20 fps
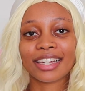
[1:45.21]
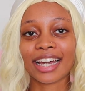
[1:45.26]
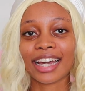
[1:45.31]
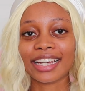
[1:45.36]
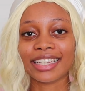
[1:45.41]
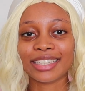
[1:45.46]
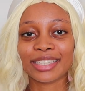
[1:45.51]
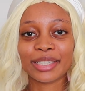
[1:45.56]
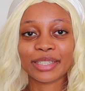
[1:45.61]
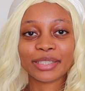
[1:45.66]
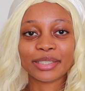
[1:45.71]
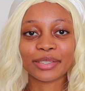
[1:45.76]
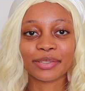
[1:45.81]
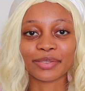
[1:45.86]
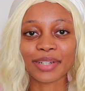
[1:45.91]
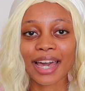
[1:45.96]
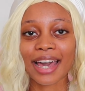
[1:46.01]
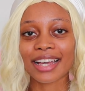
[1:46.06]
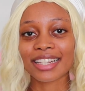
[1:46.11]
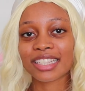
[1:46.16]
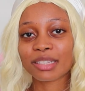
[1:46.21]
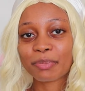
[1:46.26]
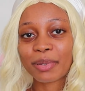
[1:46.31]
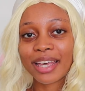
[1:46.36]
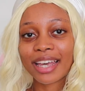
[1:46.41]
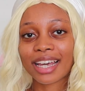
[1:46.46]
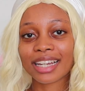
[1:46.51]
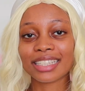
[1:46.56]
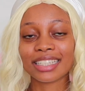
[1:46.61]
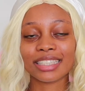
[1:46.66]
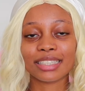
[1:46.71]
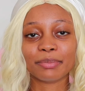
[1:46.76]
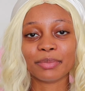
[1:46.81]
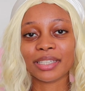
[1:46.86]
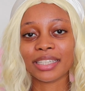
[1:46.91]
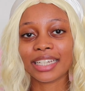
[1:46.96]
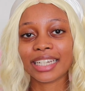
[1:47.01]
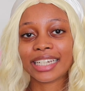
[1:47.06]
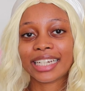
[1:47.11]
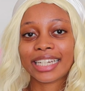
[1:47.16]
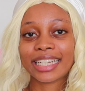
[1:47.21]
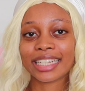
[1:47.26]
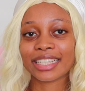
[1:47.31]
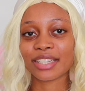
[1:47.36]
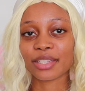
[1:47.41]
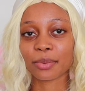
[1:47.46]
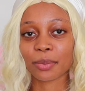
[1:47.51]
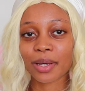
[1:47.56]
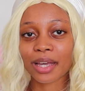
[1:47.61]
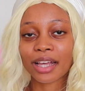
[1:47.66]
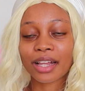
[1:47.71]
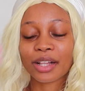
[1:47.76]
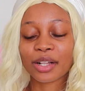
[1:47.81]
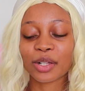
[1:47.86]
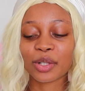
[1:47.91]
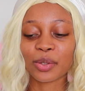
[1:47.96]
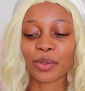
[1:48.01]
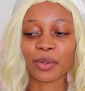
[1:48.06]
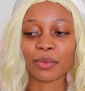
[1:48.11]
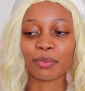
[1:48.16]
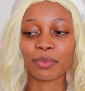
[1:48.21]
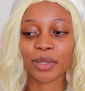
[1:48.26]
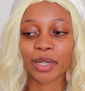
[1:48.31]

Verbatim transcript: kind of aspect in the beginning as well,